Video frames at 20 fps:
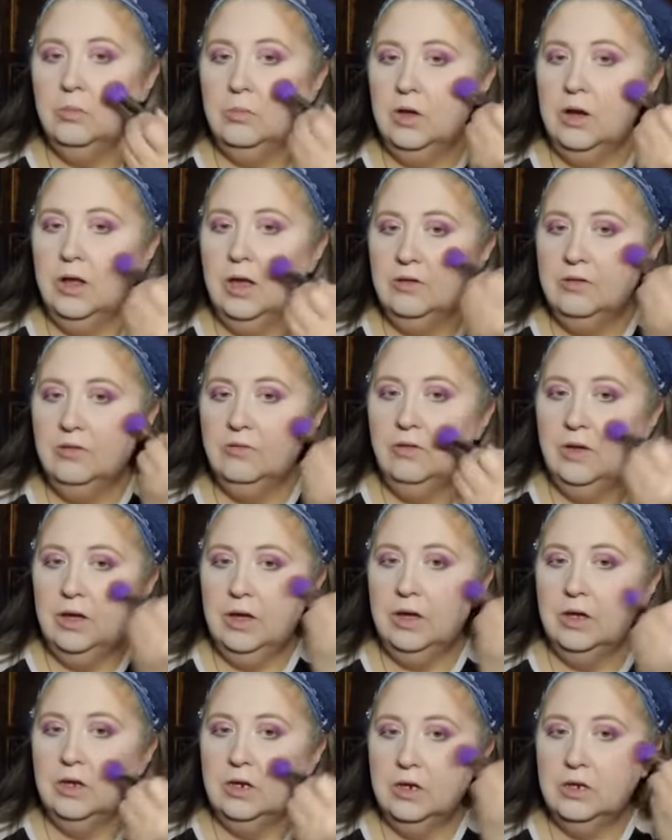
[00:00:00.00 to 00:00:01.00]
I'm going to have to
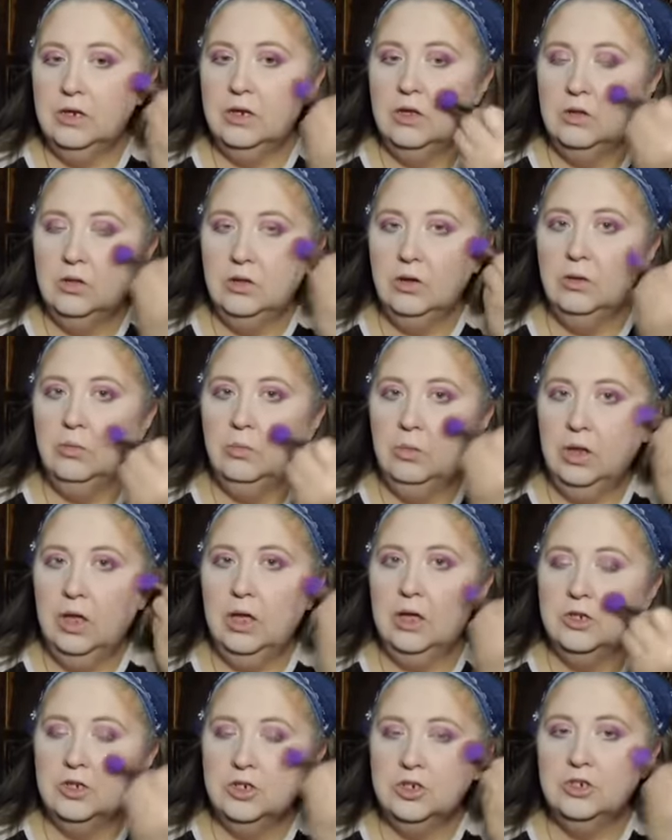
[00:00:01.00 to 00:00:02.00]
find another
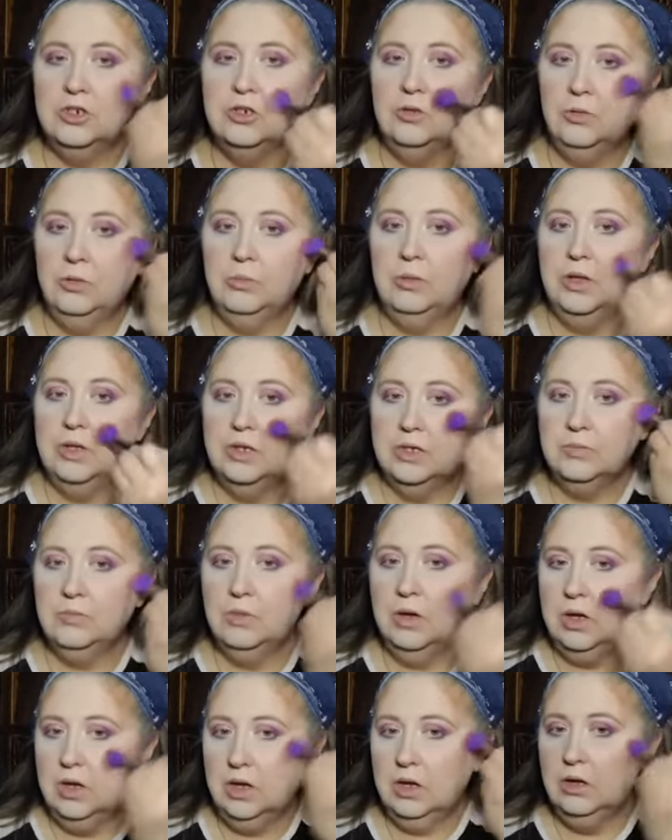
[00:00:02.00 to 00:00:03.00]
blush to replace
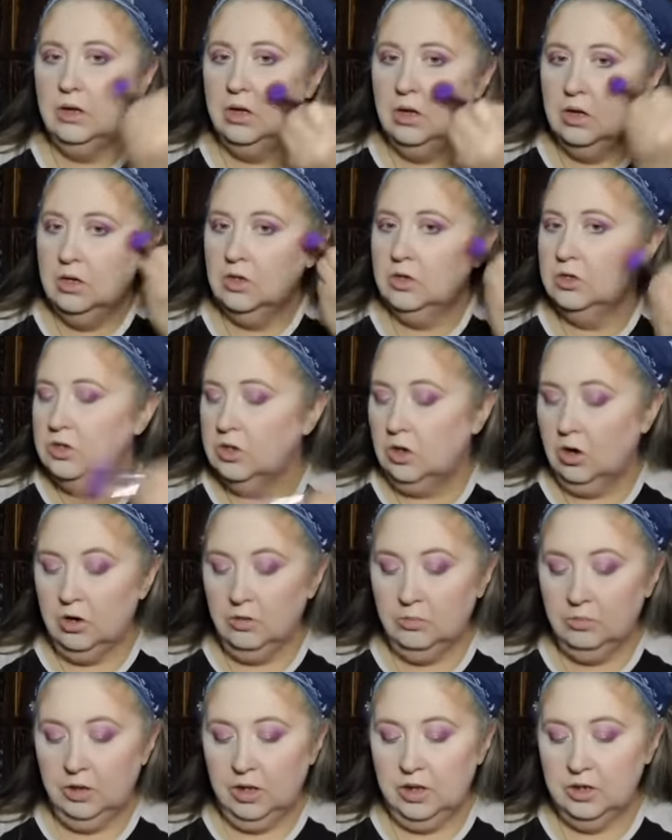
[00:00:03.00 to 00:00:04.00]
my
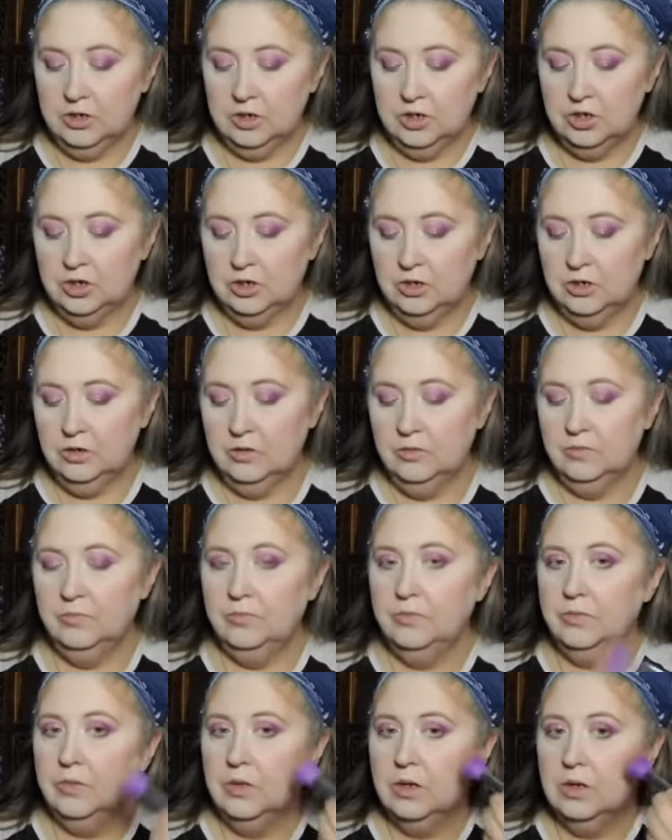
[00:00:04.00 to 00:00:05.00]
Tarte blush
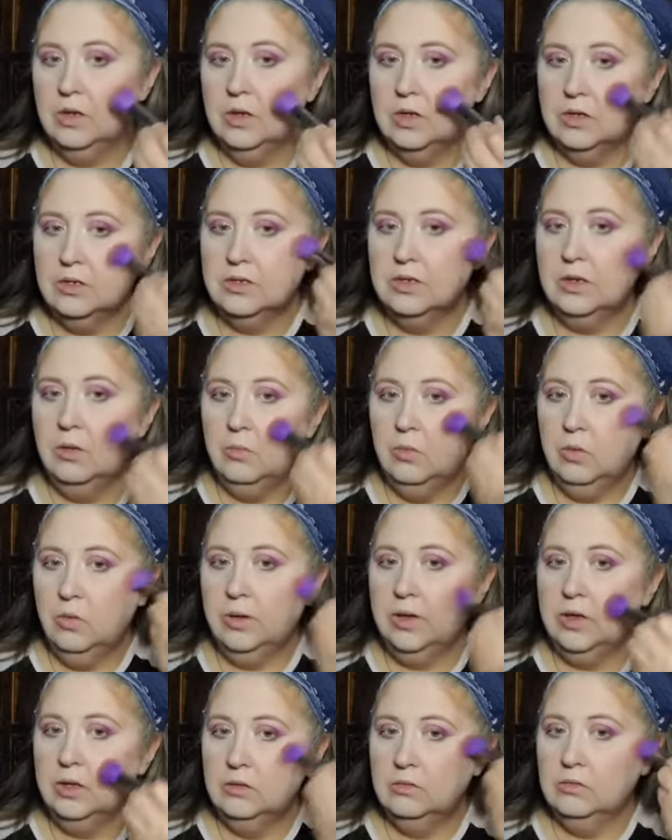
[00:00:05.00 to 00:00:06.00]
at some
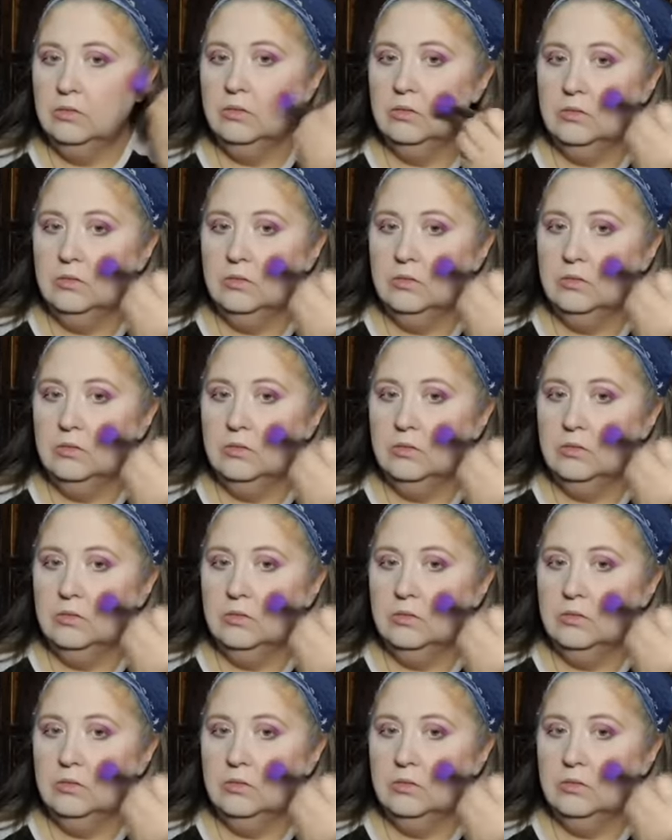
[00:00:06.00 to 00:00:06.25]
point.